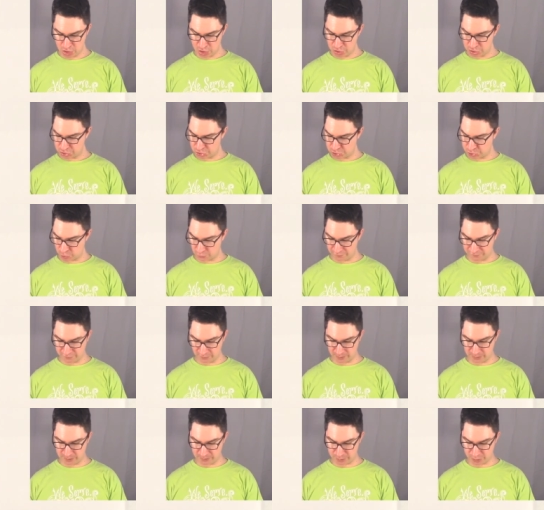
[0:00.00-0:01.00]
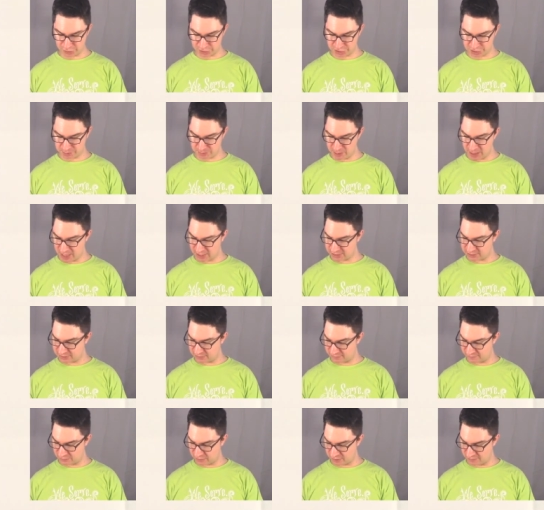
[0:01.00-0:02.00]
So from the
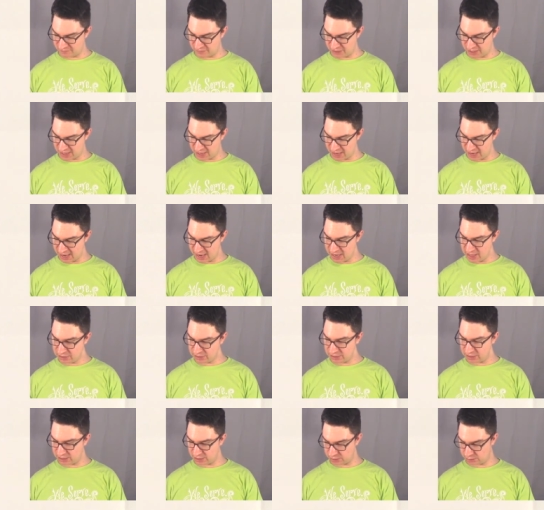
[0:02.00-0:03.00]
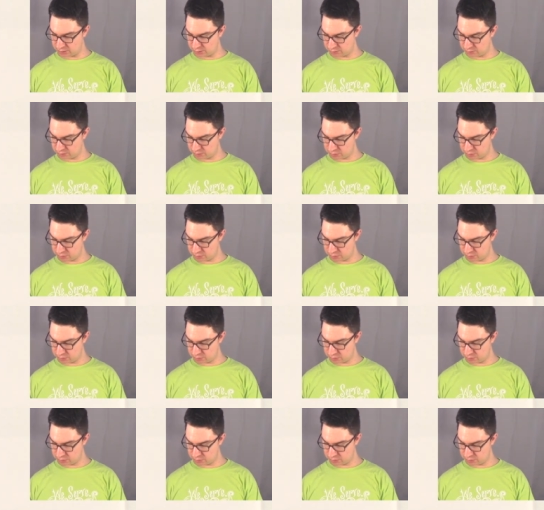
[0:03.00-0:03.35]
perspective of the alien,